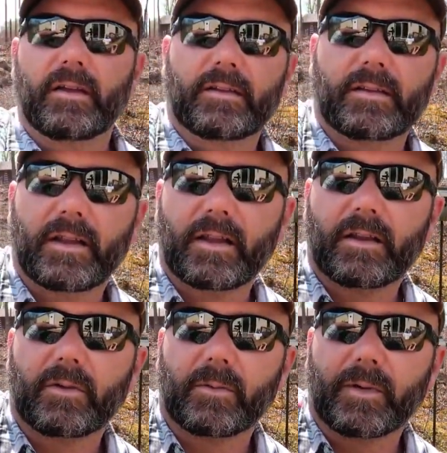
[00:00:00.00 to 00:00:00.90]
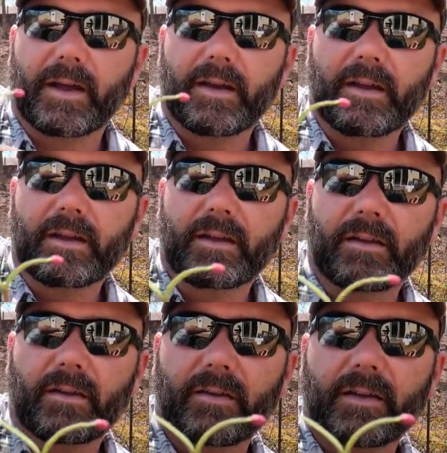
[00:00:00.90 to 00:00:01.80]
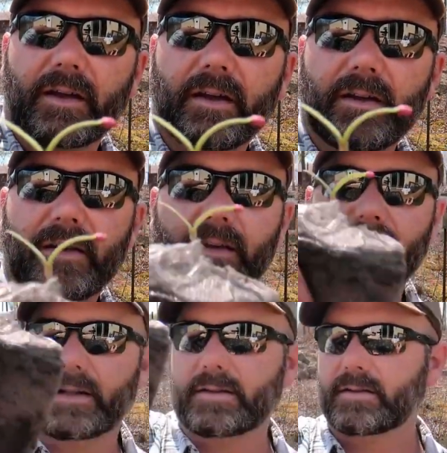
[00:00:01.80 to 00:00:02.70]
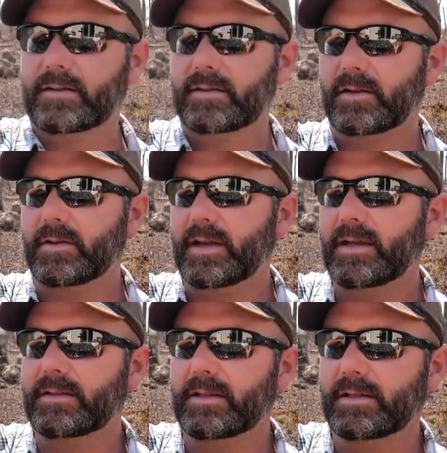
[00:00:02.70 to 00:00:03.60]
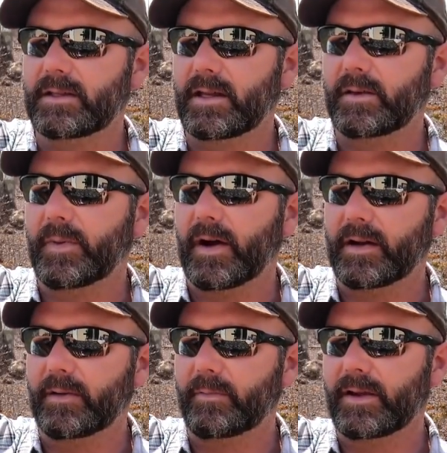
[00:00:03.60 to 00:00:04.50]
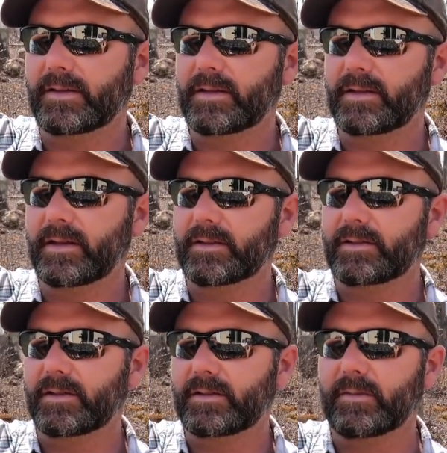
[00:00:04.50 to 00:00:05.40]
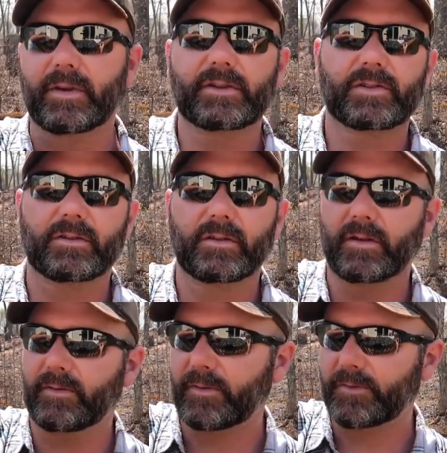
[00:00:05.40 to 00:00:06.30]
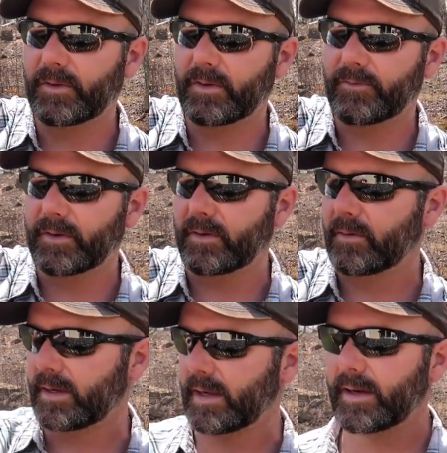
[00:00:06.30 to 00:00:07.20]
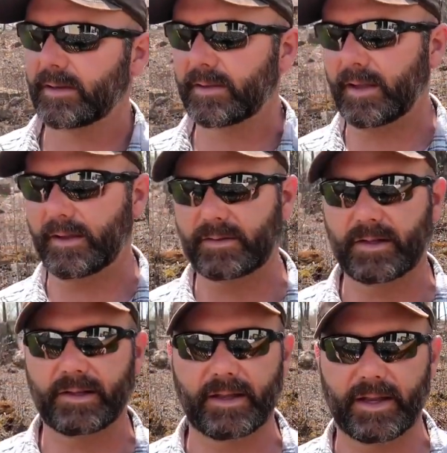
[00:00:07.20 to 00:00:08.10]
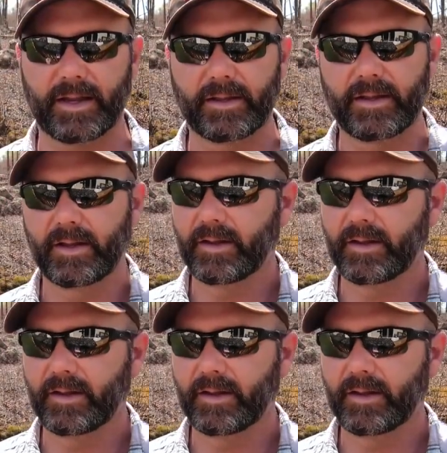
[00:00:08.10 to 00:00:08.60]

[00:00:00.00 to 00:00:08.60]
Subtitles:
See that little red on there? That's the So Easy seed pod, and basically it's just a mixture of a few different organic things, clay